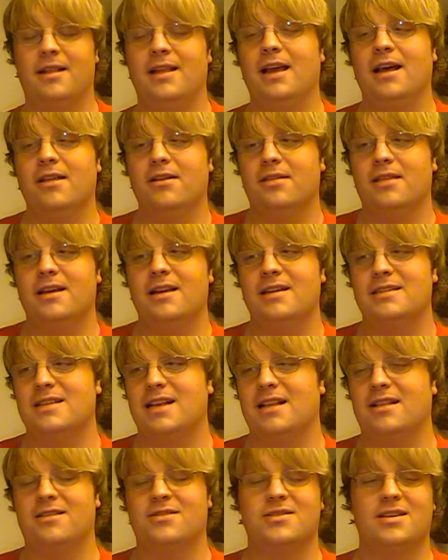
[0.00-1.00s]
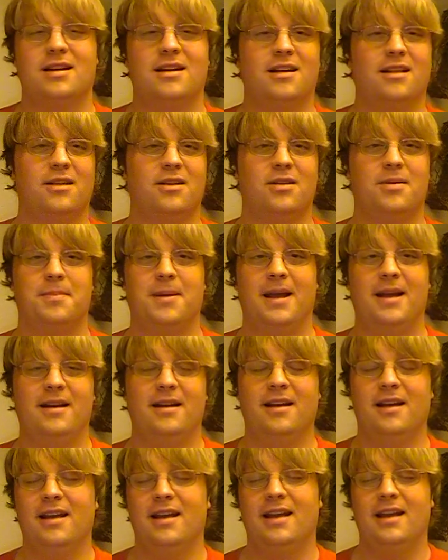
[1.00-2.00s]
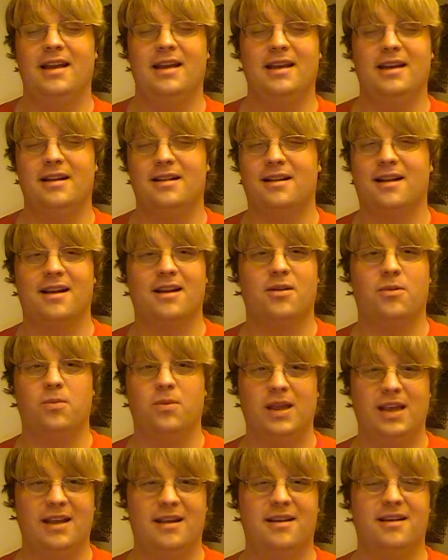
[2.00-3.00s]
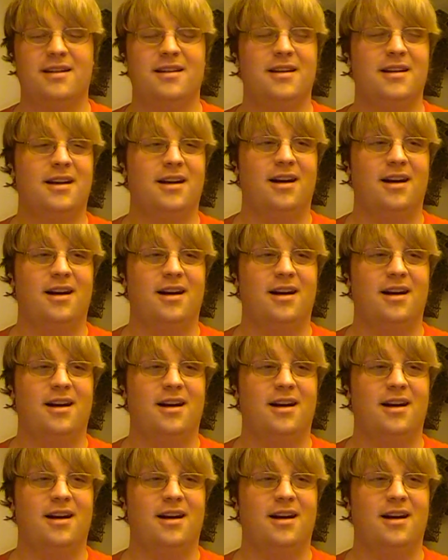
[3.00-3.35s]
And the other thing is that there's another debate in like a week